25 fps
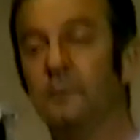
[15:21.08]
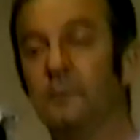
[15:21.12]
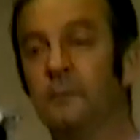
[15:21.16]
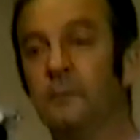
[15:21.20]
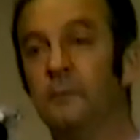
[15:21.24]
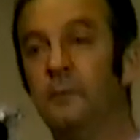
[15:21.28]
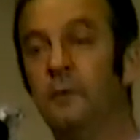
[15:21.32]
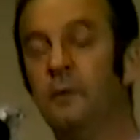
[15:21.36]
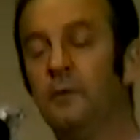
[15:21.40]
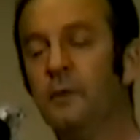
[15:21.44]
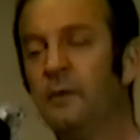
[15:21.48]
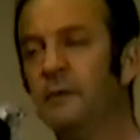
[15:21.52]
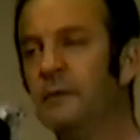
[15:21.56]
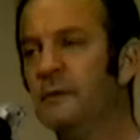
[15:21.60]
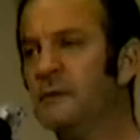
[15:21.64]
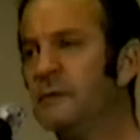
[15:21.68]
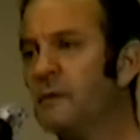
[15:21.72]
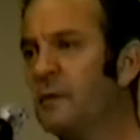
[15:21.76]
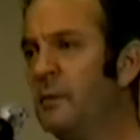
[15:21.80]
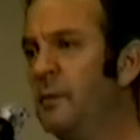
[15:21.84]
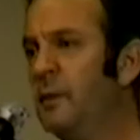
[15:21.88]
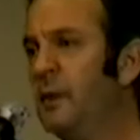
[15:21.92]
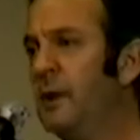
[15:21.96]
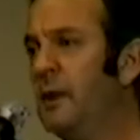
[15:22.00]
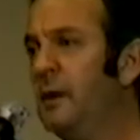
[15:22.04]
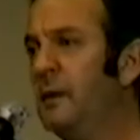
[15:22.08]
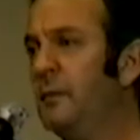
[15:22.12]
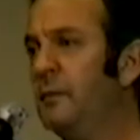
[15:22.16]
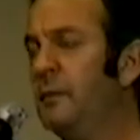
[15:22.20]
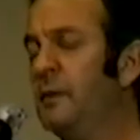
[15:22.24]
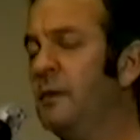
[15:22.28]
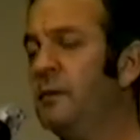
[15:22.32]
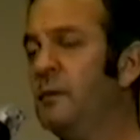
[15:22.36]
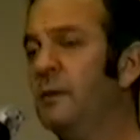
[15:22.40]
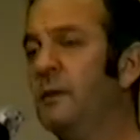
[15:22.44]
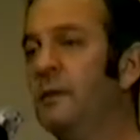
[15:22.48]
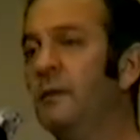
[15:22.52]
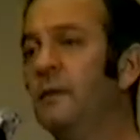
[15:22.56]
You can discriminate
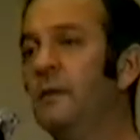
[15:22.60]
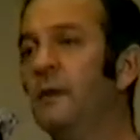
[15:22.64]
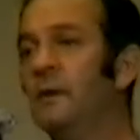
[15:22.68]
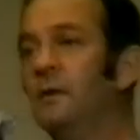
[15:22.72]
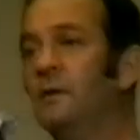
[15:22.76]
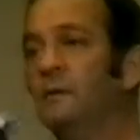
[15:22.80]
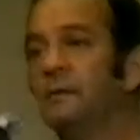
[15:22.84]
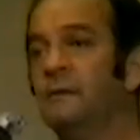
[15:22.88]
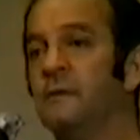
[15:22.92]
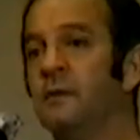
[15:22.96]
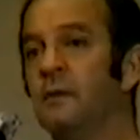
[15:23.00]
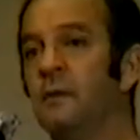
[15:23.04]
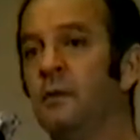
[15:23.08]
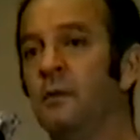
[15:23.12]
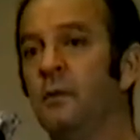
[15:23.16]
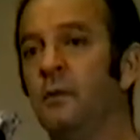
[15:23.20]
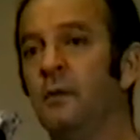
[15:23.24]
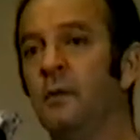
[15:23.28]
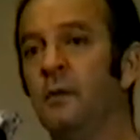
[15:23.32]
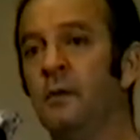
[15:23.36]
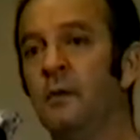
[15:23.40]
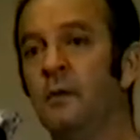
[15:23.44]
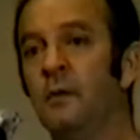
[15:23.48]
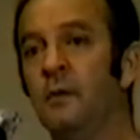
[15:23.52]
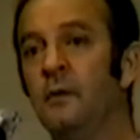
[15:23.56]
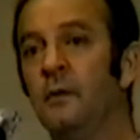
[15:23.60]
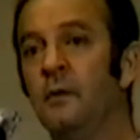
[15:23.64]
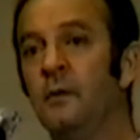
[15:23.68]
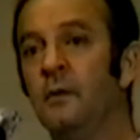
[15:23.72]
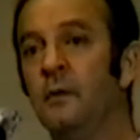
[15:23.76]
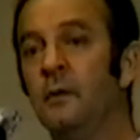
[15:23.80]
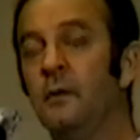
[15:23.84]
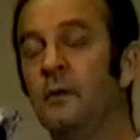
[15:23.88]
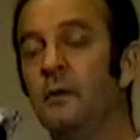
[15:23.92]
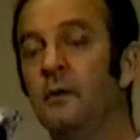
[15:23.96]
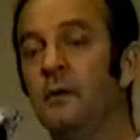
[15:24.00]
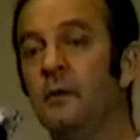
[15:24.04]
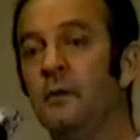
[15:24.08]
between those who
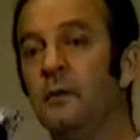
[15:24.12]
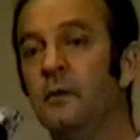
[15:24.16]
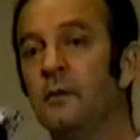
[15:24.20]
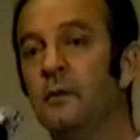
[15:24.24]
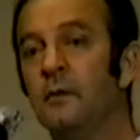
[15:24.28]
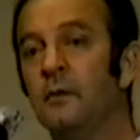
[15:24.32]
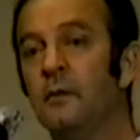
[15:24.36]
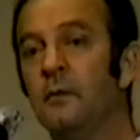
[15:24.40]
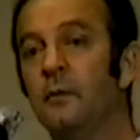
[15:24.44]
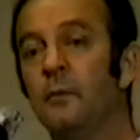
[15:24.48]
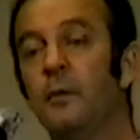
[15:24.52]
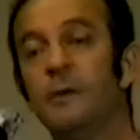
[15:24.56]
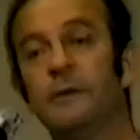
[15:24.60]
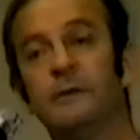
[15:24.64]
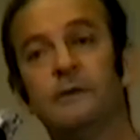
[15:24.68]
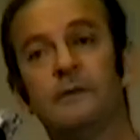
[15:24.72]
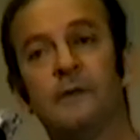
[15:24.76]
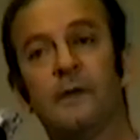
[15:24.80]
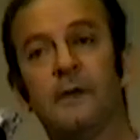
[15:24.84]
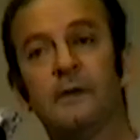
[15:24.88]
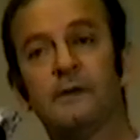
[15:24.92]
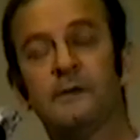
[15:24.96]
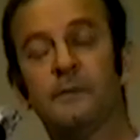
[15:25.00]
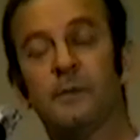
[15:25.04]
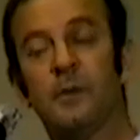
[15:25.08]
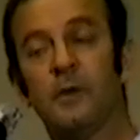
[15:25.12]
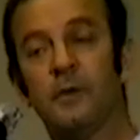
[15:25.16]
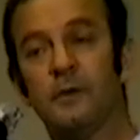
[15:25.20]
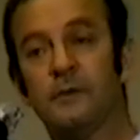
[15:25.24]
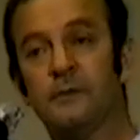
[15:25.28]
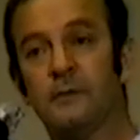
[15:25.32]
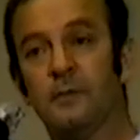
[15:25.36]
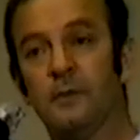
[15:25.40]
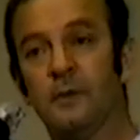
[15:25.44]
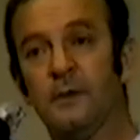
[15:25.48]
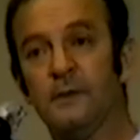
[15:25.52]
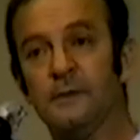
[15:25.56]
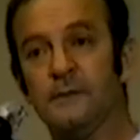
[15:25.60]
wish their
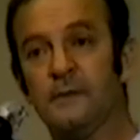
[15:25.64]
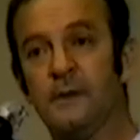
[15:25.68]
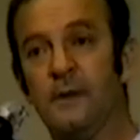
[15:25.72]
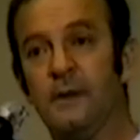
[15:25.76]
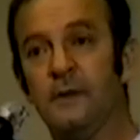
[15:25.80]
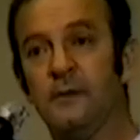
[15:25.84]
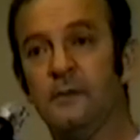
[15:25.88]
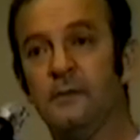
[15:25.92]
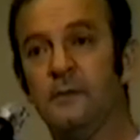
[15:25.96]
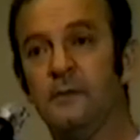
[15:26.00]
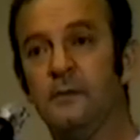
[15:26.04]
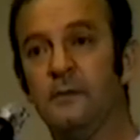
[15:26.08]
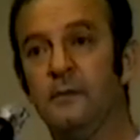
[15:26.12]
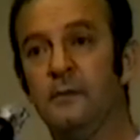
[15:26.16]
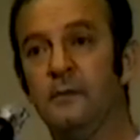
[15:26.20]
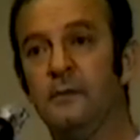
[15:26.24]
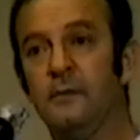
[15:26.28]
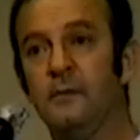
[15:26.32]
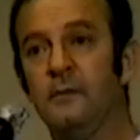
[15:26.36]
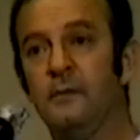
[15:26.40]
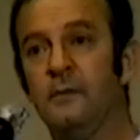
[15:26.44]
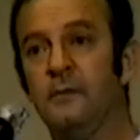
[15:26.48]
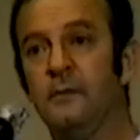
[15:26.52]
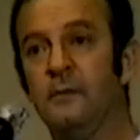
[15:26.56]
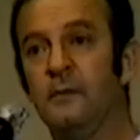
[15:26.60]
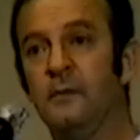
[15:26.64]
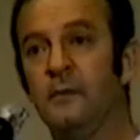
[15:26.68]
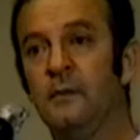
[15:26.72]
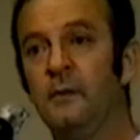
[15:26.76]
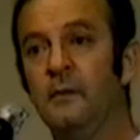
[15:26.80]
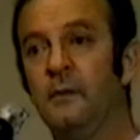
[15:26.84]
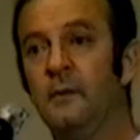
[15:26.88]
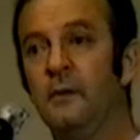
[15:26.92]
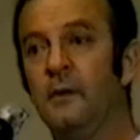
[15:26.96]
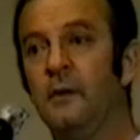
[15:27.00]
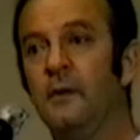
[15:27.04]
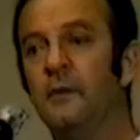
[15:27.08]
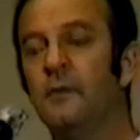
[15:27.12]
spiritual ascent
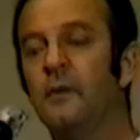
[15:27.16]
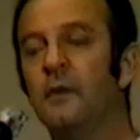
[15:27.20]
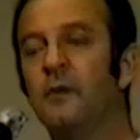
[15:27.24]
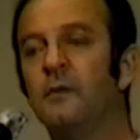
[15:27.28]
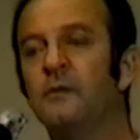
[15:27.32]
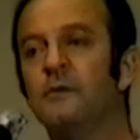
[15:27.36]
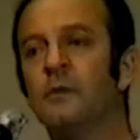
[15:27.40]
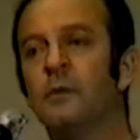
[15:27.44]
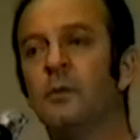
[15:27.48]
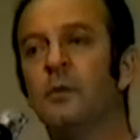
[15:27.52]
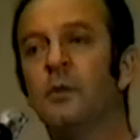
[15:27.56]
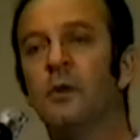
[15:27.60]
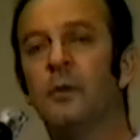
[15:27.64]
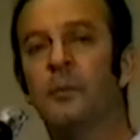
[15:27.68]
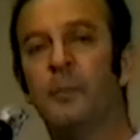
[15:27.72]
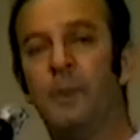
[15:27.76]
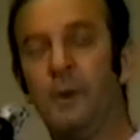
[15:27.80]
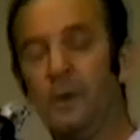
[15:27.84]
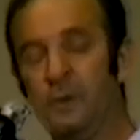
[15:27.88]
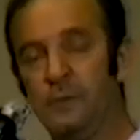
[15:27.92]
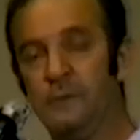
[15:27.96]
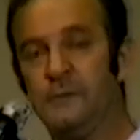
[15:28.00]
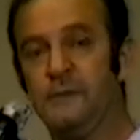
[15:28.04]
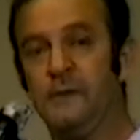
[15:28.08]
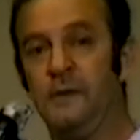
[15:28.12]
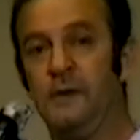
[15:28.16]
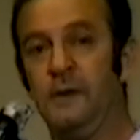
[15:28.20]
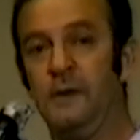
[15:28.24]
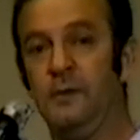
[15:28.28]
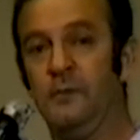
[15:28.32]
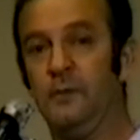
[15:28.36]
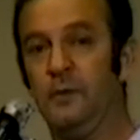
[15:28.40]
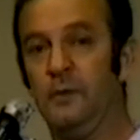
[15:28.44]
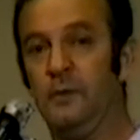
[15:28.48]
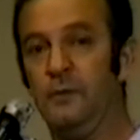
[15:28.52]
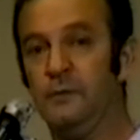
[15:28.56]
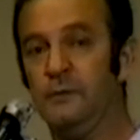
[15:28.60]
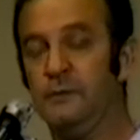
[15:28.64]
and those who are opposing
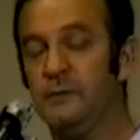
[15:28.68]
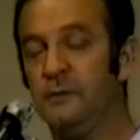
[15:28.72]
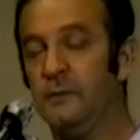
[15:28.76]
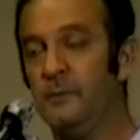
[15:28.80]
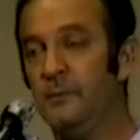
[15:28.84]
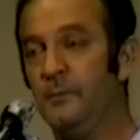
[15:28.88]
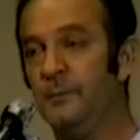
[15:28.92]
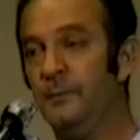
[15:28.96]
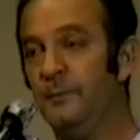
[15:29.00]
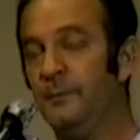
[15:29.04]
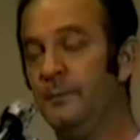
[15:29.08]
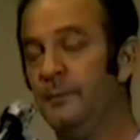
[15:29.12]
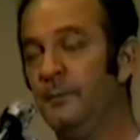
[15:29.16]
evolution.